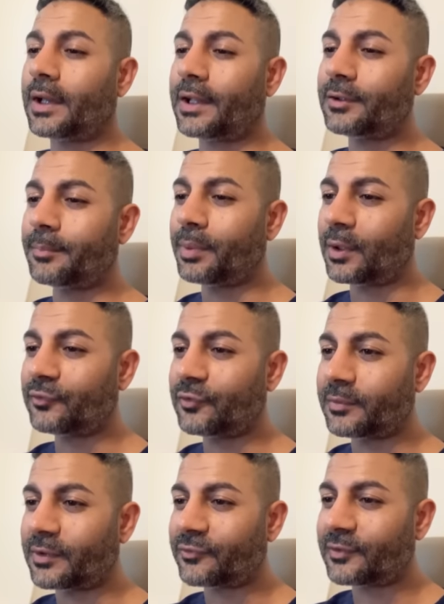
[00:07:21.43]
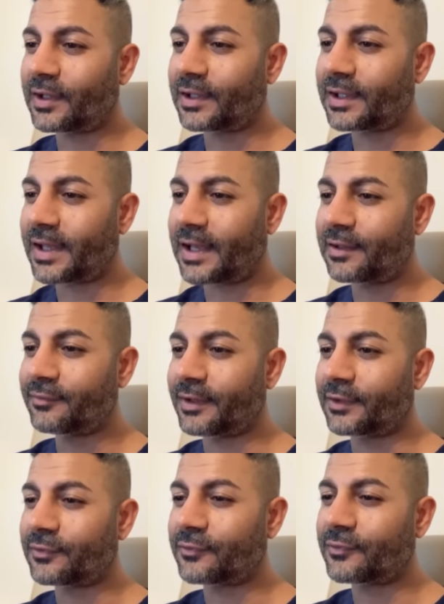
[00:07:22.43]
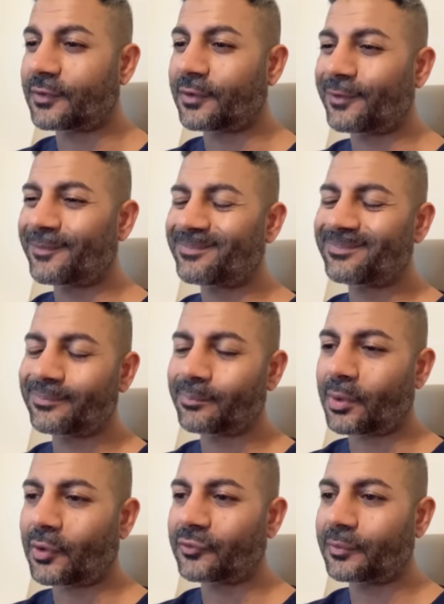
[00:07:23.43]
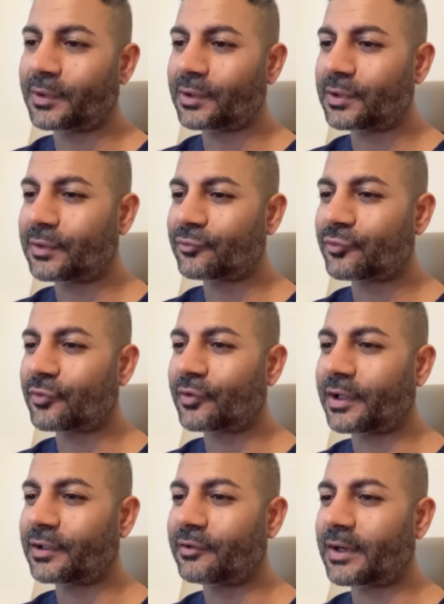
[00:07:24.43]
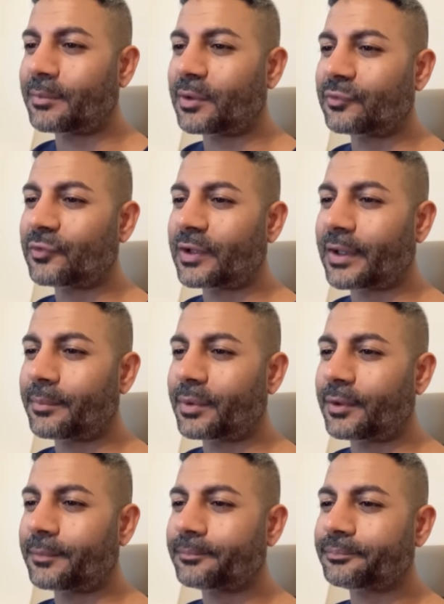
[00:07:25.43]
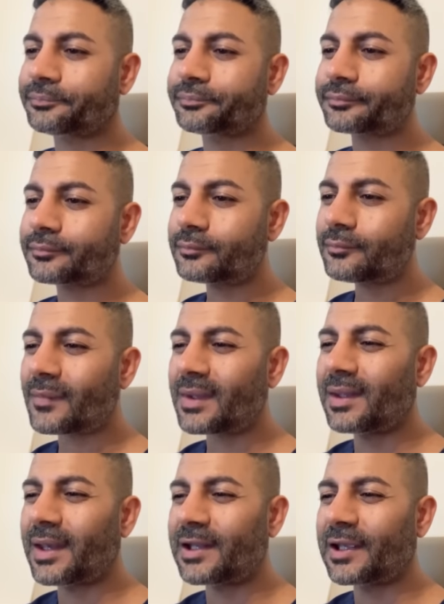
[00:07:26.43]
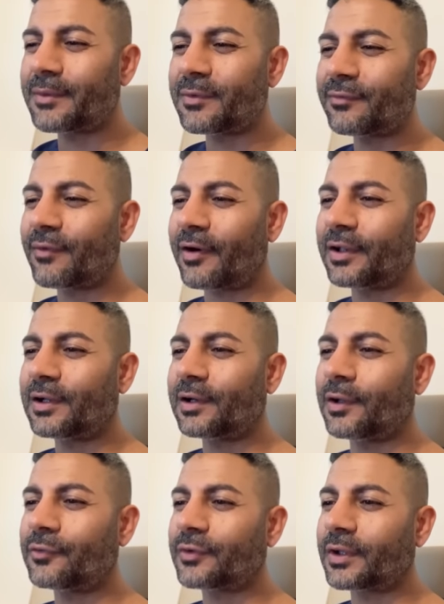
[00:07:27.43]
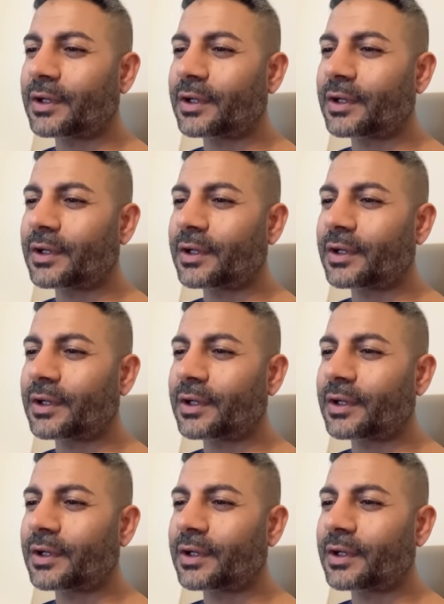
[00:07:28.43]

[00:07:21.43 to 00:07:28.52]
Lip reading: at the bottom it's slightly elevated, so possibly could have tried and grab onto that, but again you're going to be very close to the